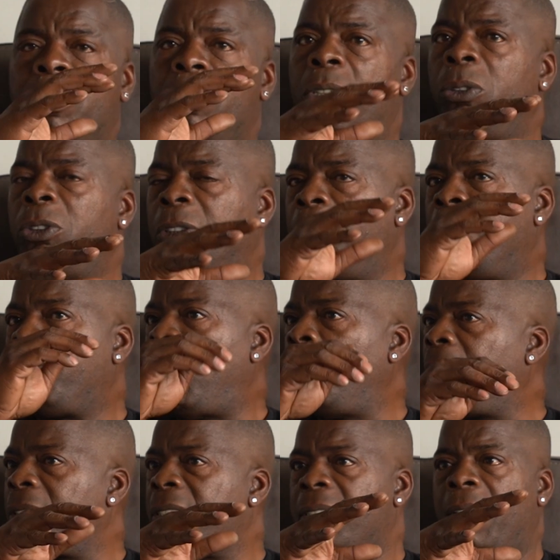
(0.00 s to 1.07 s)

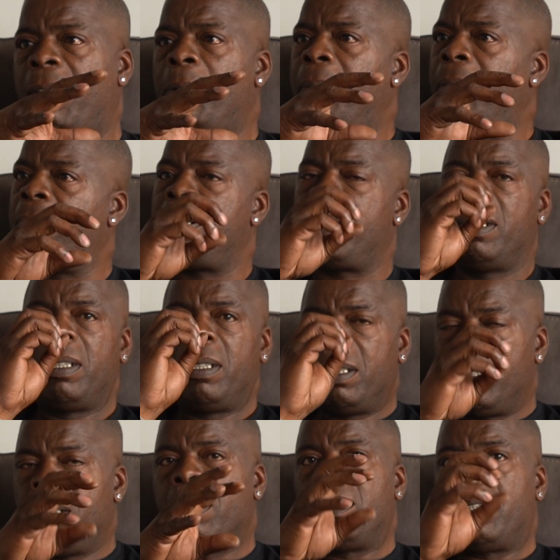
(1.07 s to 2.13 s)
solution-focused therapies.
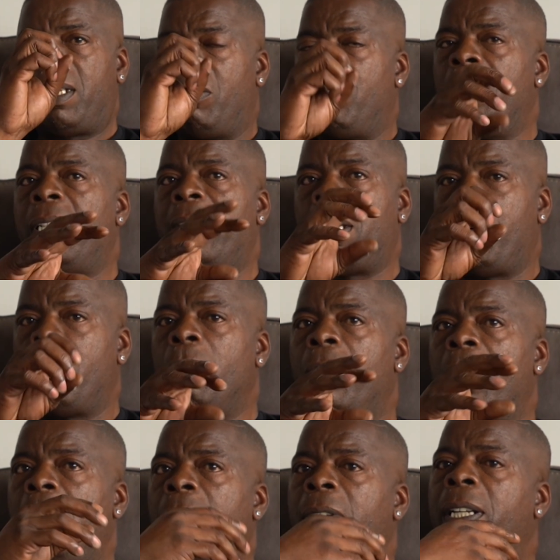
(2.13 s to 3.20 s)
They were
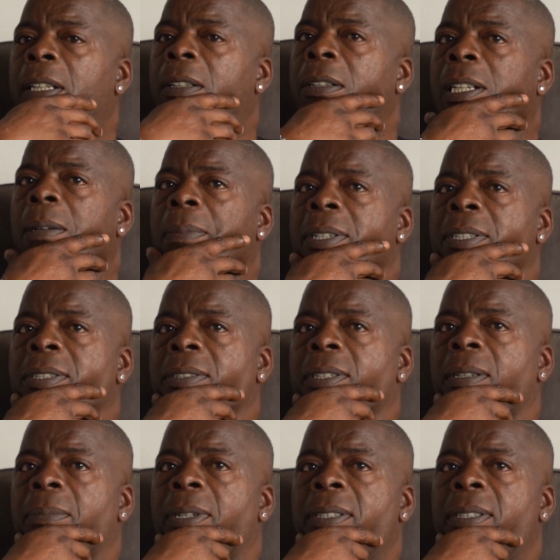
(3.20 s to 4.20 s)
really, really good. I must